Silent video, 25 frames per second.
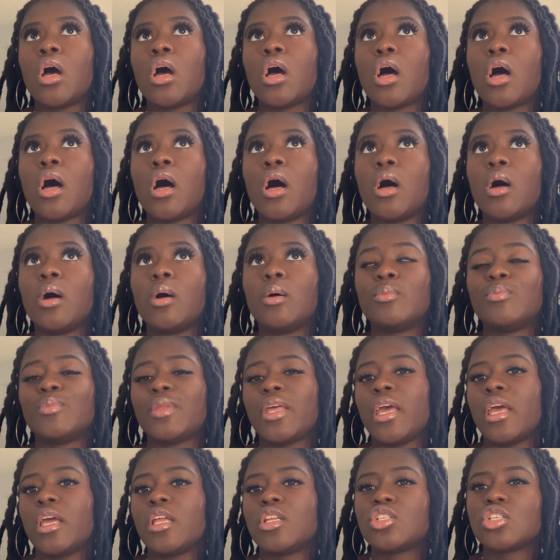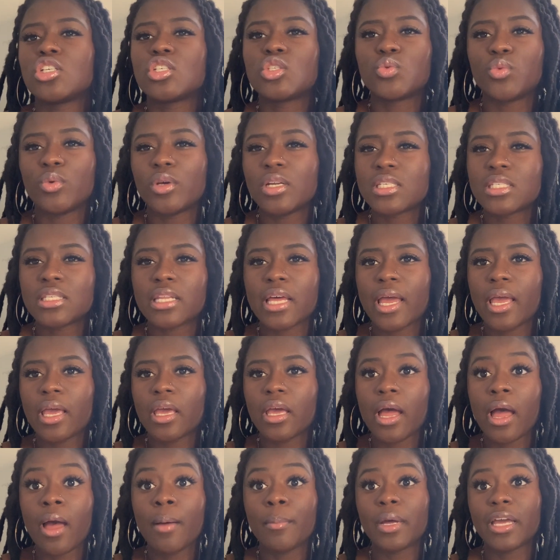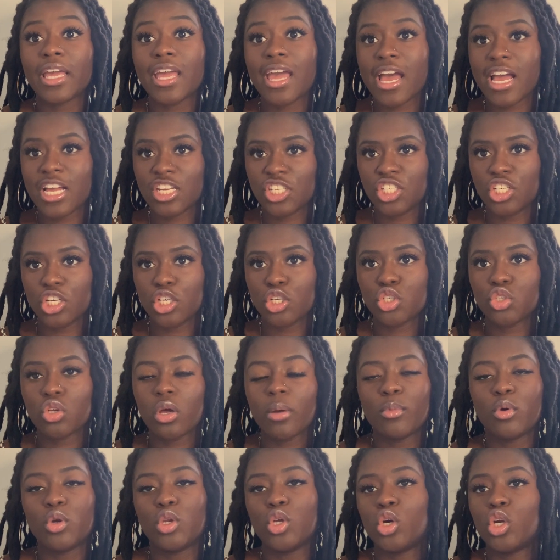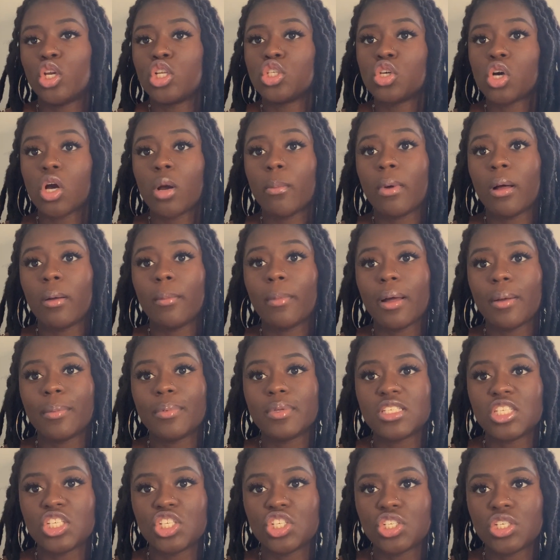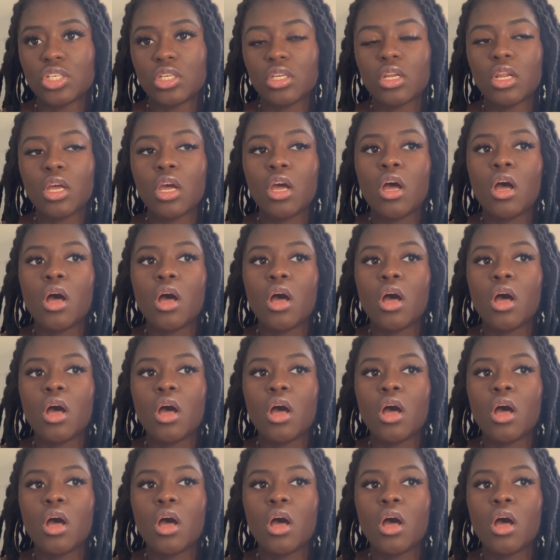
and just what it's like. I'm a cashier, so I'm only going to talk about my position.